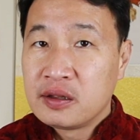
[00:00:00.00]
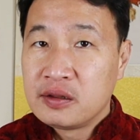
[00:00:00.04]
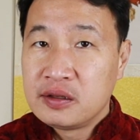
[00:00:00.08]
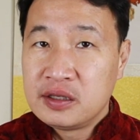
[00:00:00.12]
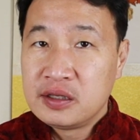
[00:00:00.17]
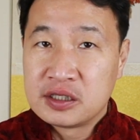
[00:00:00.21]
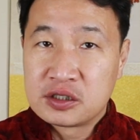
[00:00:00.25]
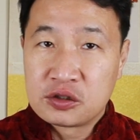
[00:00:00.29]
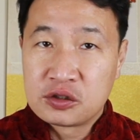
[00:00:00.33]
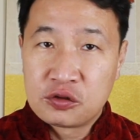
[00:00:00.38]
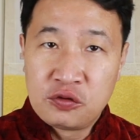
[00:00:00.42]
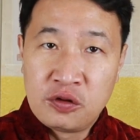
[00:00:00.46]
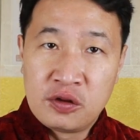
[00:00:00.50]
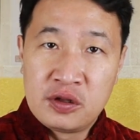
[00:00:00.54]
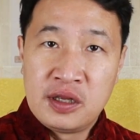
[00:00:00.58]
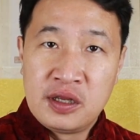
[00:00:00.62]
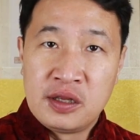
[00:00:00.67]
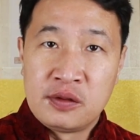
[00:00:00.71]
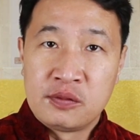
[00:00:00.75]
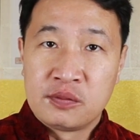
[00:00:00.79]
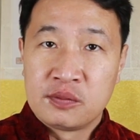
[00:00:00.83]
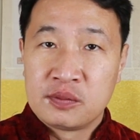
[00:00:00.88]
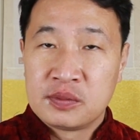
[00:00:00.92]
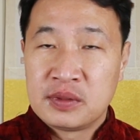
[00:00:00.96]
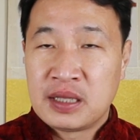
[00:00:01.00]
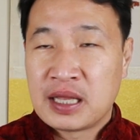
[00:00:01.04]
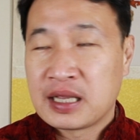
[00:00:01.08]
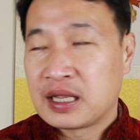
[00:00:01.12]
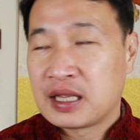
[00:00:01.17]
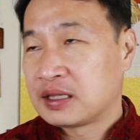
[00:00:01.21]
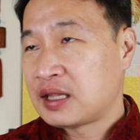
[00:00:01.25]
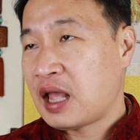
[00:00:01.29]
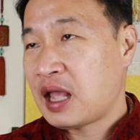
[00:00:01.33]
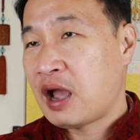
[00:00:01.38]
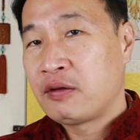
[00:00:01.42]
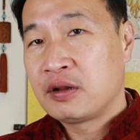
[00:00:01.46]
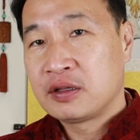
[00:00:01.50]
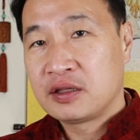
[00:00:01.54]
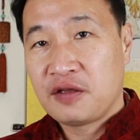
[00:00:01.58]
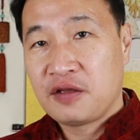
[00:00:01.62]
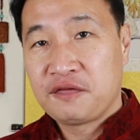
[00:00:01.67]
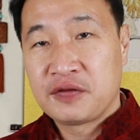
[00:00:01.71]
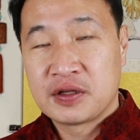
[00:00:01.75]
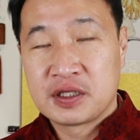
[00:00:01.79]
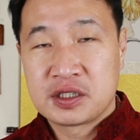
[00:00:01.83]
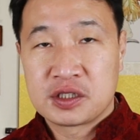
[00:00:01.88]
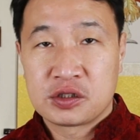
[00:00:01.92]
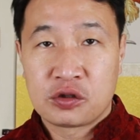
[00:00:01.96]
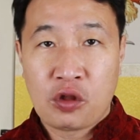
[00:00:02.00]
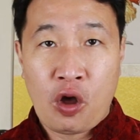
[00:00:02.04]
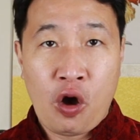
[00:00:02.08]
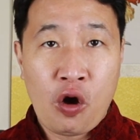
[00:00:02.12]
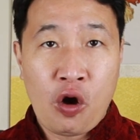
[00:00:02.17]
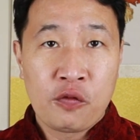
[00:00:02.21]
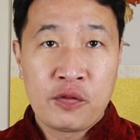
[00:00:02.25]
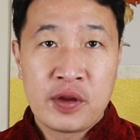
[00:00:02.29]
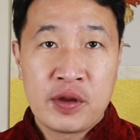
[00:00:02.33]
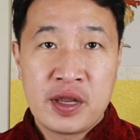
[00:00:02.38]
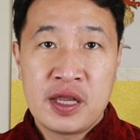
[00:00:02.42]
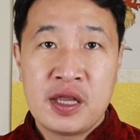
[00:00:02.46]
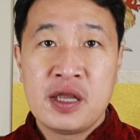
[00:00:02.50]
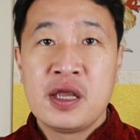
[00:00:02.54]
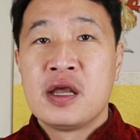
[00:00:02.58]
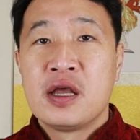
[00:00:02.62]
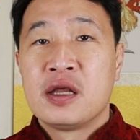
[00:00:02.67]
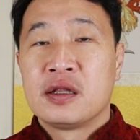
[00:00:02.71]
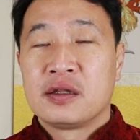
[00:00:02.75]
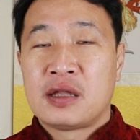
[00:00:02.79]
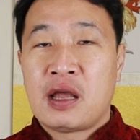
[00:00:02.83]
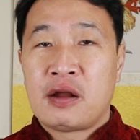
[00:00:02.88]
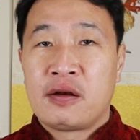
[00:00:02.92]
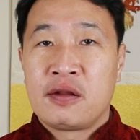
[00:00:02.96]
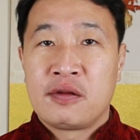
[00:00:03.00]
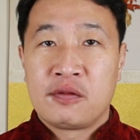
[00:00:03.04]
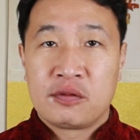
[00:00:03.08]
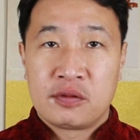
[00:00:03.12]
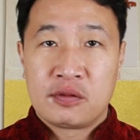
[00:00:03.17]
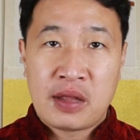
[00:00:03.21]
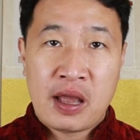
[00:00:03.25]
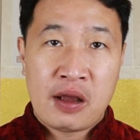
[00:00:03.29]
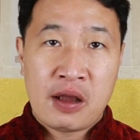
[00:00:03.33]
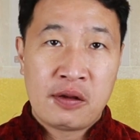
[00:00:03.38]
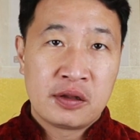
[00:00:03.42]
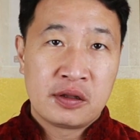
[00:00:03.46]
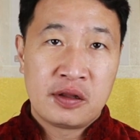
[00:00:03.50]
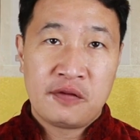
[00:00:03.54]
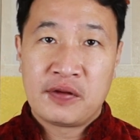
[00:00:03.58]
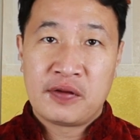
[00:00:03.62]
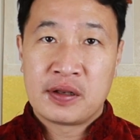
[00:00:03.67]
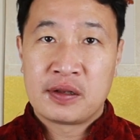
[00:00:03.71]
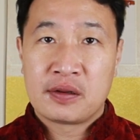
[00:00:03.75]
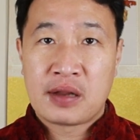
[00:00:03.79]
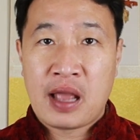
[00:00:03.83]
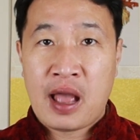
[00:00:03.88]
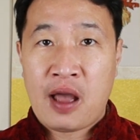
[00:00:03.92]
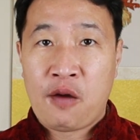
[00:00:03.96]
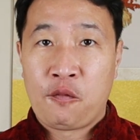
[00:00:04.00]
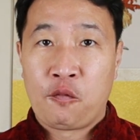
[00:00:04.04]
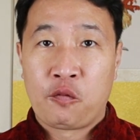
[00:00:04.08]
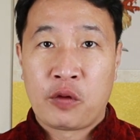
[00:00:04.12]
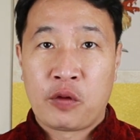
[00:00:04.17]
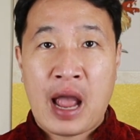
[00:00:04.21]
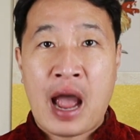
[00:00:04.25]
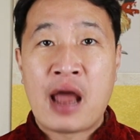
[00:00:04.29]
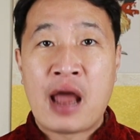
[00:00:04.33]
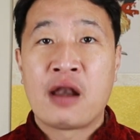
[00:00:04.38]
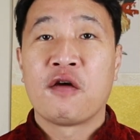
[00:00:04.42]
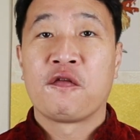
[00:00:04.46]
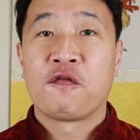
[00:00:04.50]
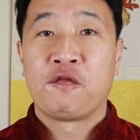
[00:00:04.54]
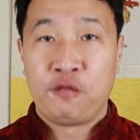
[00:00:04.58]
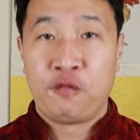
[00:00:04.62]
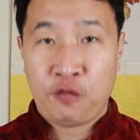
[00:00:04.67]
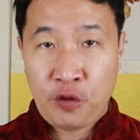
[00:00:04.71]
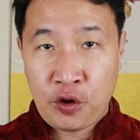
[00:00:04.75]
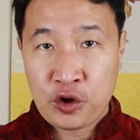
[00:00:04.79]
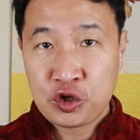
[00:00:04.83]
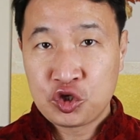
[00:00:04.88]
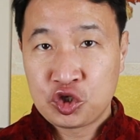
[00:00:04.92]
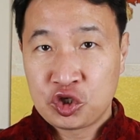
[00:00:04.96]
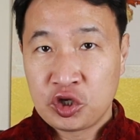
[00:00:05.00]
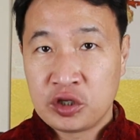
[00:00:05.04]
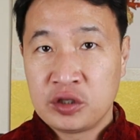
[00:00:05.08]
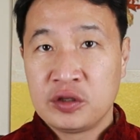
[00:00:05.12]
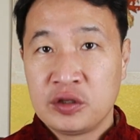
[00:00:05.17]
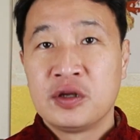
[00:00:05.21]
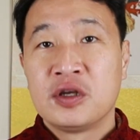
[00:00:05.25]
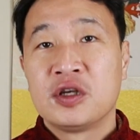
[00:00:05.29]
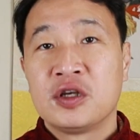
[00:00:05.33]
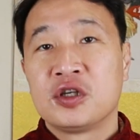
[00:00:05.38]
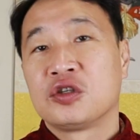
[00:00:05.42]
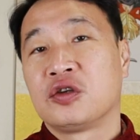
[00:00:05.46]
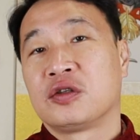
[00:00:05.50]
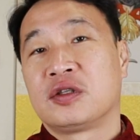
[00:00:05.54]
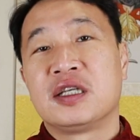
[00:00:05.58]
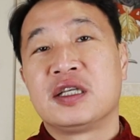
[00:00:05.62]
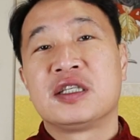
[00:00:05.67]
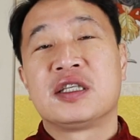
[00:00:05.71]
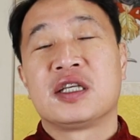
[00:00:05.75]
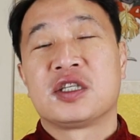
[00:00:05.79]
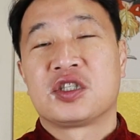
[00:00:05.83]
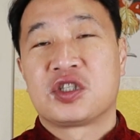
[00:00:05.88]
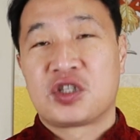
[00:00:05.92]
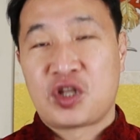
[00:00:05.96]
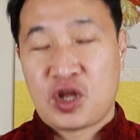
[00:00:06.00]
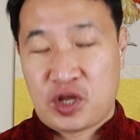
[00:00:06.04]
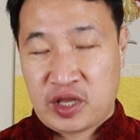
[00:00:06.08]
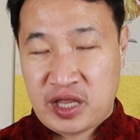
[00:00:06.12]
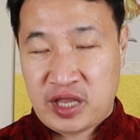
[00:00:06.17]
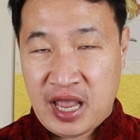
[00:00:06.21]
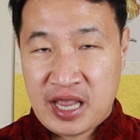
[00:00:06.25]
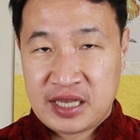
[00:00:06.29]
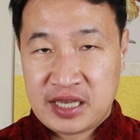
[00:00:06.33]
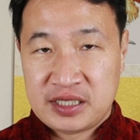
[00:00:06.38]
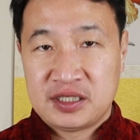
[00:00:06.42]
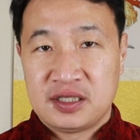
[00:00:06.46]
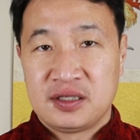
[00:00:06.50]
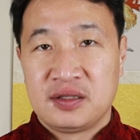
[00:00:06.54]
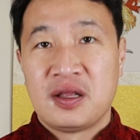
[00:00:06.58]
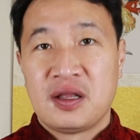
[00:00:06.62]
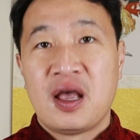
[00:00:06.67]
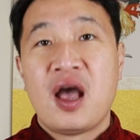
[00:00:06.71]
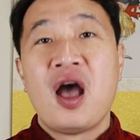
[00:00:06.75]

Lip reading: is good in like telling different story, telling different kind of version. So this is the case.